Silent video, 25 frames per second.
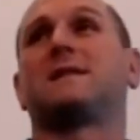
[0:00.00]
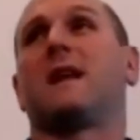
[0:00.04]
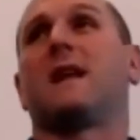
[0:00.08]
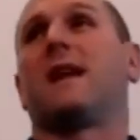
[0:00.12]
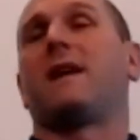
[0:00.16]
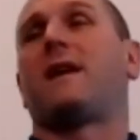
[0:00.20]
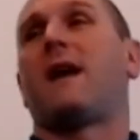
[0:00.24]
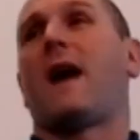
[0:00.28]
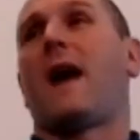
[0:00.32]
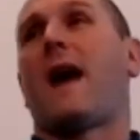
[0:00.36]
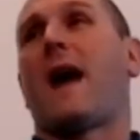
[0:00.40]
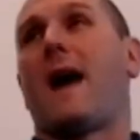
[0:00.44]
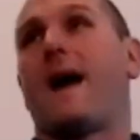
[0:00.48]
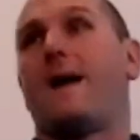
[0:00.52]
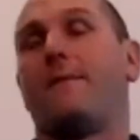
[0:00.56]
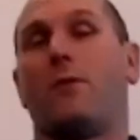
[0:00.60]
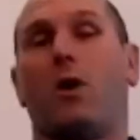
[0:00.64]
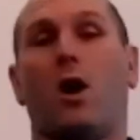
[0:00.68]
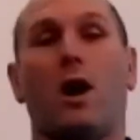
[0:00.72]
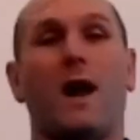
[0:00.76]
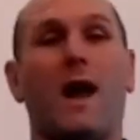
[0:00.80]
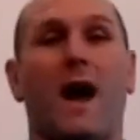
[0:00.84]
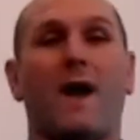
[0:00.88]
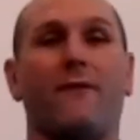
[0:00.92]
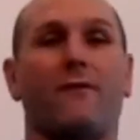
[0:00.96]
Like,
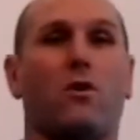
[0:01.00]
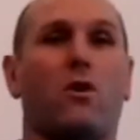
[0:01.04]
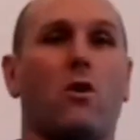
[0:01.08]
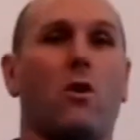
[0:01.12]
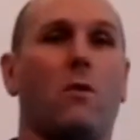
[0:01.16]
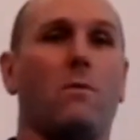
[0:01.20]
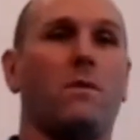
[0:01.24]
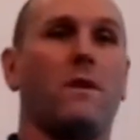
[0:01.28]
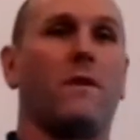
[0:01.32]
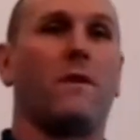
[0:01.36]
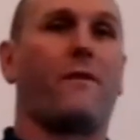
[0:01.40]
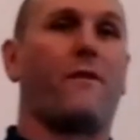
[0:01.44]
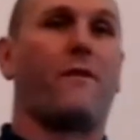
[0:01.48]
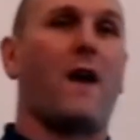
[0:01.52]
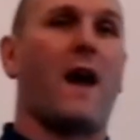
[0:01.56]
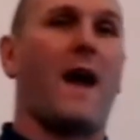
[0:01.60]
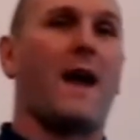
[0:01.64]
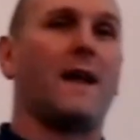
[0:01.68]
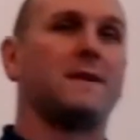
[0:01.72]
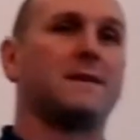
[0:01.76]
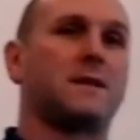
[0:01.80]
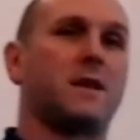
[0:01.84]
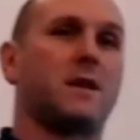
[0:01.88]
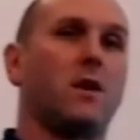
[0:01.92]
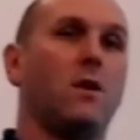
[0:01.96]
I have a couple of
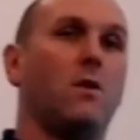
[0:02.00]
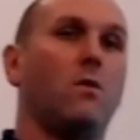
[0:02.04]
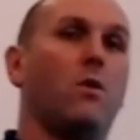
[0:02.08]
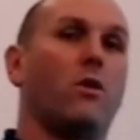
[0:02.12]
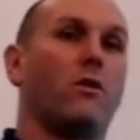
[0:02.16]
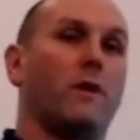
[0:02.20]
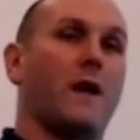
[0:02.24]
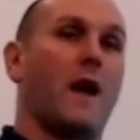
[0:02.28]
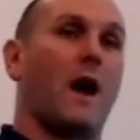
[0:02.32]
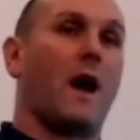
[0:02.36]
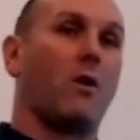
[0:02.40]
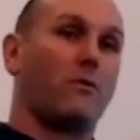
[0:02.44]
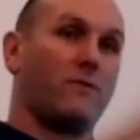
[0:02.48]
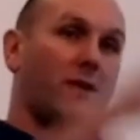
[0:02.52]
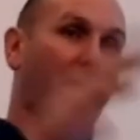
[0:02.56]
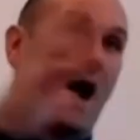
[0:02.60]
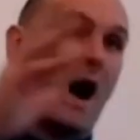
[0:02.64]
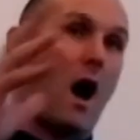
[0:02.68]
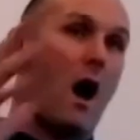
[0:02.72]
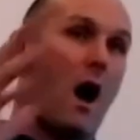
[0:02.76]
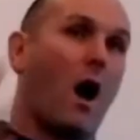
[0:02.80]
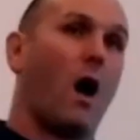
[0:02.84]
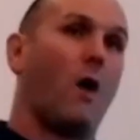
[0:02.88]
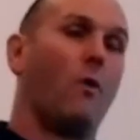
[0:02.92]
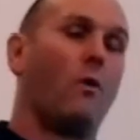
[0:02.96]
friends who were out in the
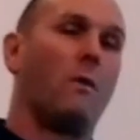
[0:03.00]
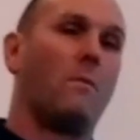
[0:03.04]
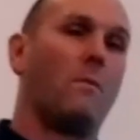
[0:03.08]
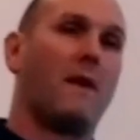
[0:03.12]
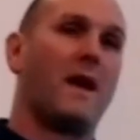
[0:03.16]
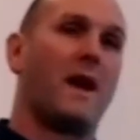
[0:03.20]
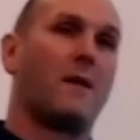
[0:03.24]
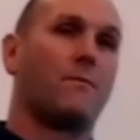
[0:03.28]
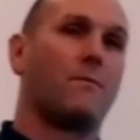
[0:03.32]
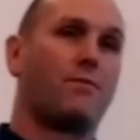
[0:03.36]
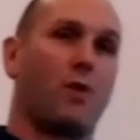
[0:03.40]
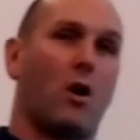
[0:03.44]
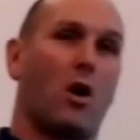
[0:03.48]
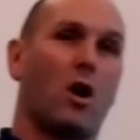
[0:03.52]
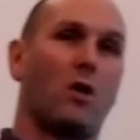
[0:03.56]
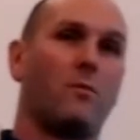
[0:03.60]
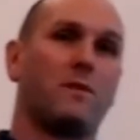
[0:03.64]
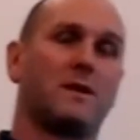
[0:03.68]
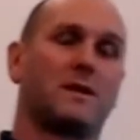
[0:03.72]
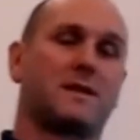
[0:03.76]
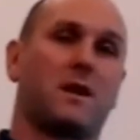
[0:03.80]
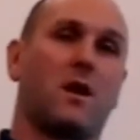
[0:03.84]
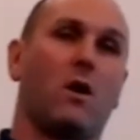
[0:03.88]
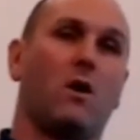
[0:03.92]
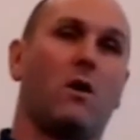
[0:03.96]
hall with me in
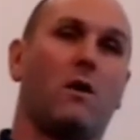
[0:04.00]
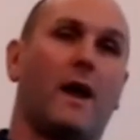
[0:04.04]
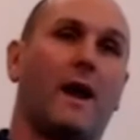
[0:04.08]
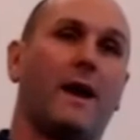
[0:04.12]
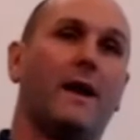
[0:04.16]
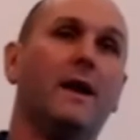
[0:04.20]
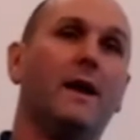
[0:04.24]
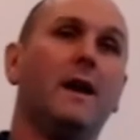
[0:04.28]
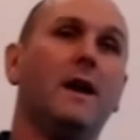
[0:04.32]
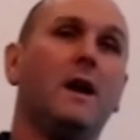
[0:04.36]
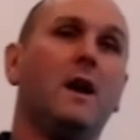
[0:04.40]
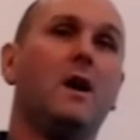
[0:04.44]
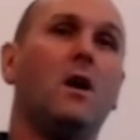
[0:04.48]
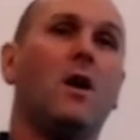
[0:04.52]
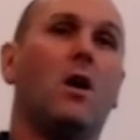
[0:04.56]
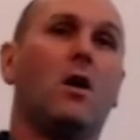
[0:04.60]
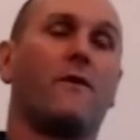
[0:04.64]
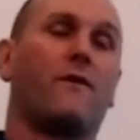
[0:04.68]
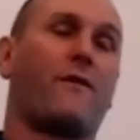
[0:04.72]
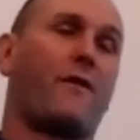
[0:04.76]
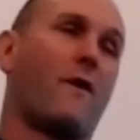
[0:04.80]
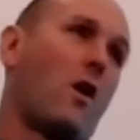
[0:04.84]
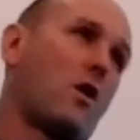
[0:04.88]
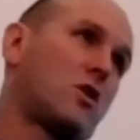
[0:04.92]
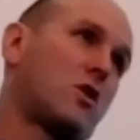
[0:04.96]
primary school, and
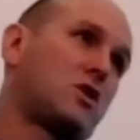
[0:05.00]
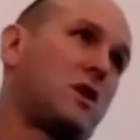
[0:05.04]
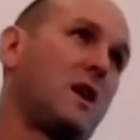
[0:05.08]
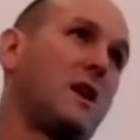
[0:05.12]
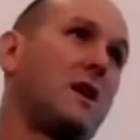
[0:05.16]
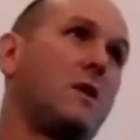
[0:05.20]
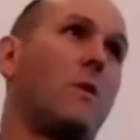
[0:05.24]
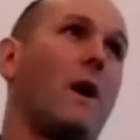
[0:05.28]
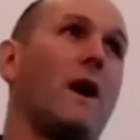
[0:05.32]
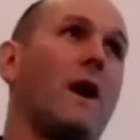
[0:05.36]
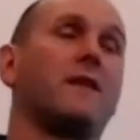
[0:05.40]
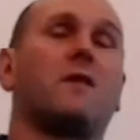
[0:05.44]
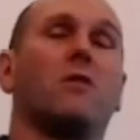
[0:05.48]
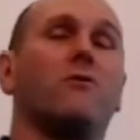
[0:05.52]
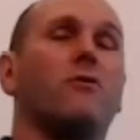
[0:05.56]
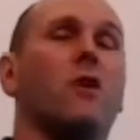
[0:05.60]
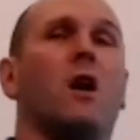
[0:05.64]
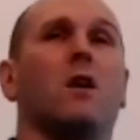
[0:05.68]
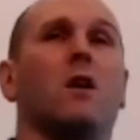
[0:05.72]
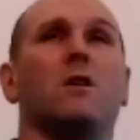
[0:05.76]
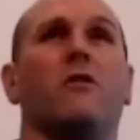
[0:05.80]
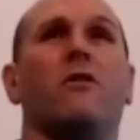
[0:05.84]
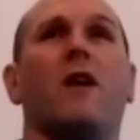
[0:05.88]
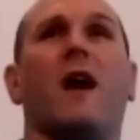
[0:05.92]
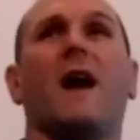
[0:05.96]
unfortunately they went the
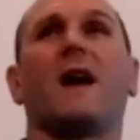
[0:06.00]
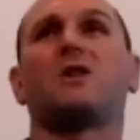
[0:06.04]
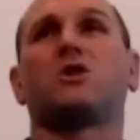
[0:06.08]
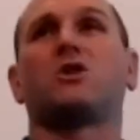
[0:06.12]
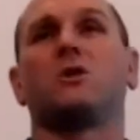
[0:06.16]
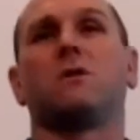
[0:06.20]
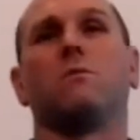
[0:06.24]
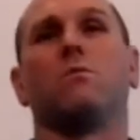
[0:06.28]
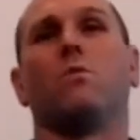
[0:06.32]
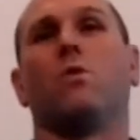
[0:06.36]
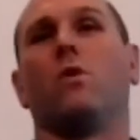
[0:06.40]
wrong direction.